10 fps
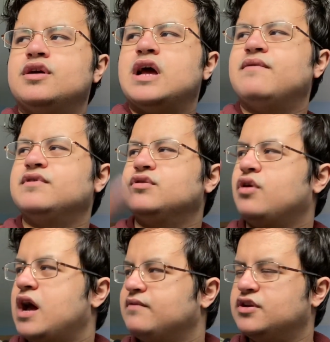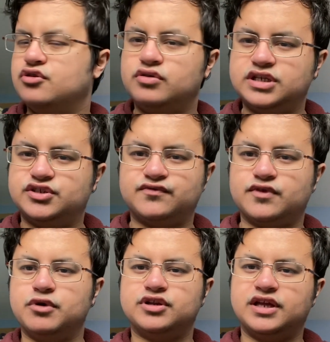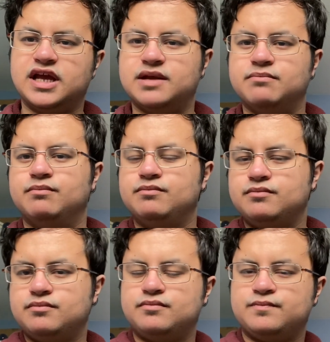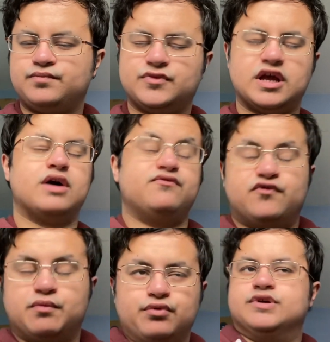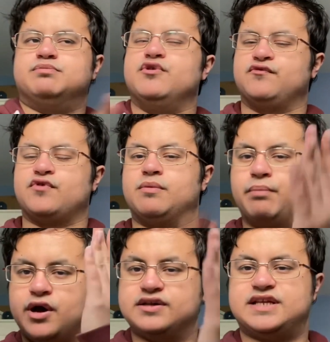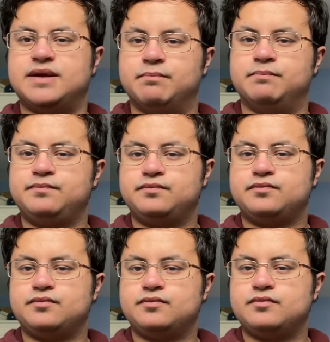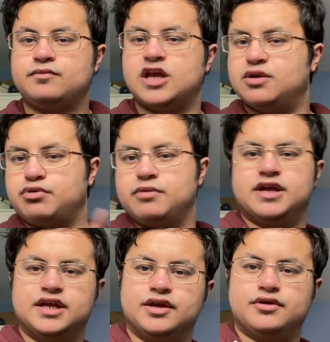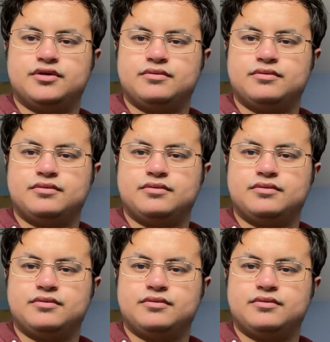not having the knowledge of the modern game. How football has moved on past him in the Premier League.